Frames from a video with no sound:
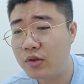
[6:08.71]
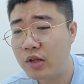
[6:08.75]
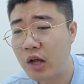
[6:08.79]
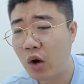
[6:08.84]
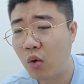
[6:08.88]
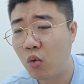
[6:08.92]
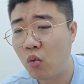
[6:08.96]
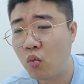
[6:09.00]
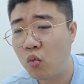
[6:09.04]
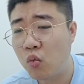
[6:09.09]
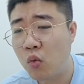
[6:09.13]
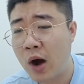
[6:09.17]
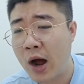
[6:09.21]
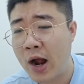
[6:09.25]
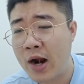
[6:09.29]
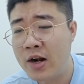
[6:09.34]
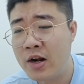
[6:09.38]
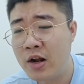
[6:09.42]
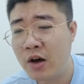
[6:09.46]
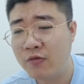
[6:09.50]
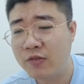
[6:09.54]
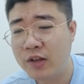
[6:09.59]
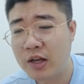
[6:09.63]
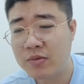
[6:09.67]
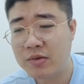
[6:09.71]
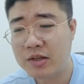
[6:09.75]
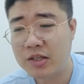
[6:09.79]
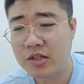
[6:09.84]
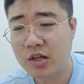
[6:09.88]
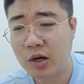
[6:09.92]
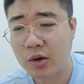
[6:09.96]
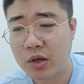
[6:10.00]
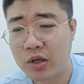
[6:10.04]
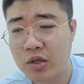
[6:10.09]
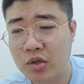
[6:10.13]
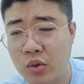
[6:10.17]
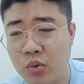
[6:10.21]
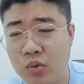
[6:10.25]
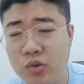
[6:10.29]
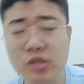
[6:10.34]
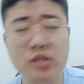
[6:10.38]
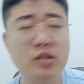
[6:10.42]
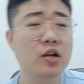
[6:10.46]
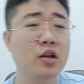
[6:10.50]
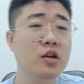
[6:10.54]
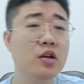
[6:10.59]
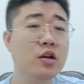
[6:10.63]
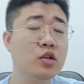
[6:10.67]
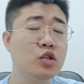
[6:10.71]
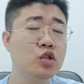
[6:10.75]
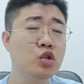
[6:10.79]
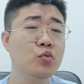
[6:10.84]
now one of them is already used,